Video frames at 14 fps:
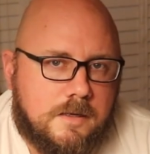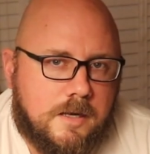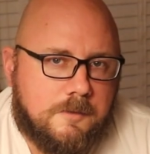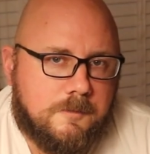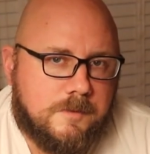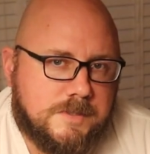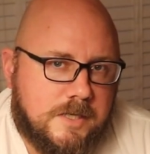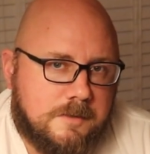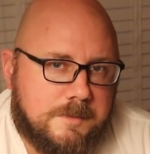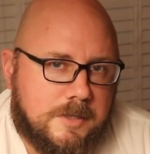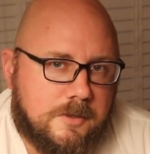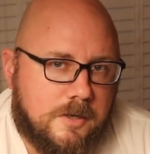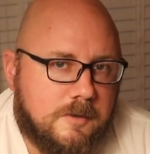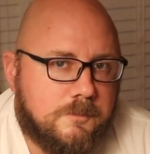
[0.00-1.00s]
Now, when we talk
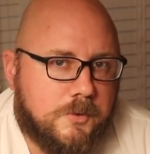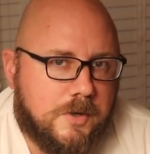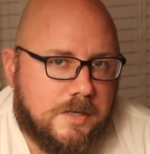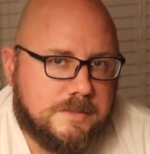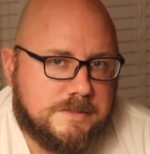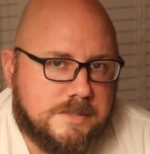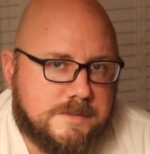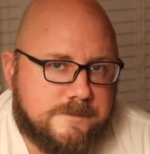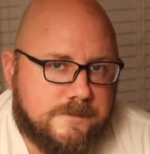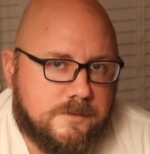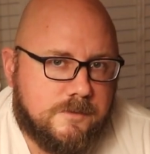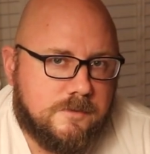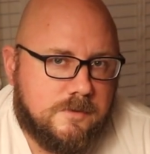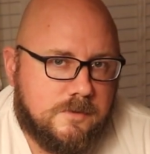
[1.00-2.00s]
about our unprocessed
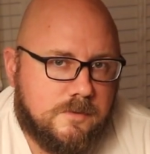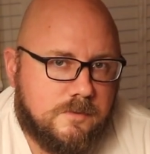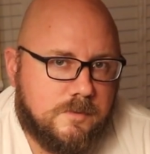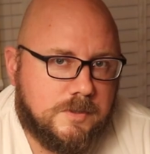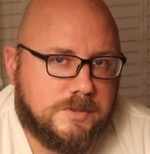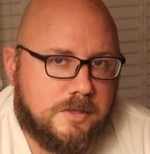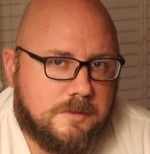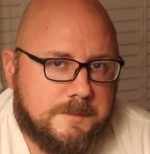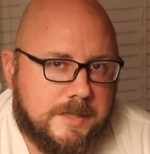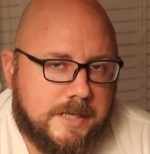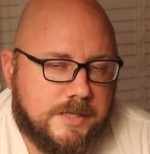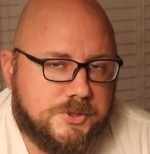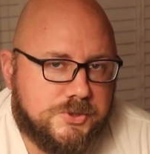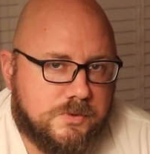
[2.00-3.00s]
food, we're talking
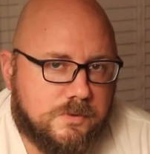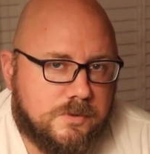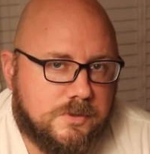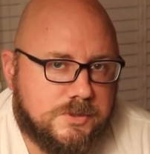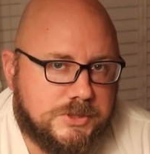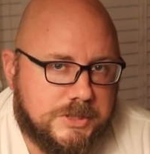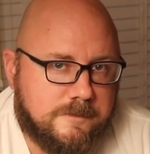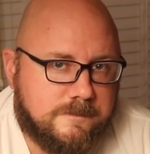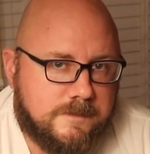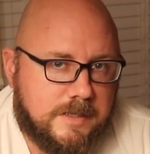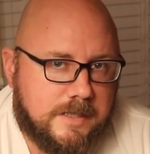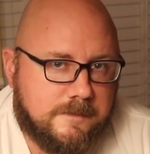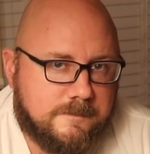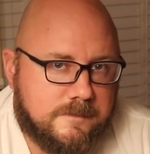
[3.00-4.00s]
about a shorter shelf
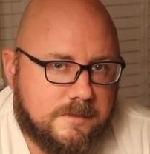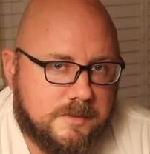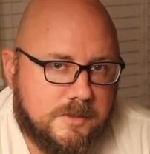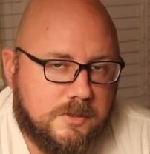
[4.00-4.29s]
life.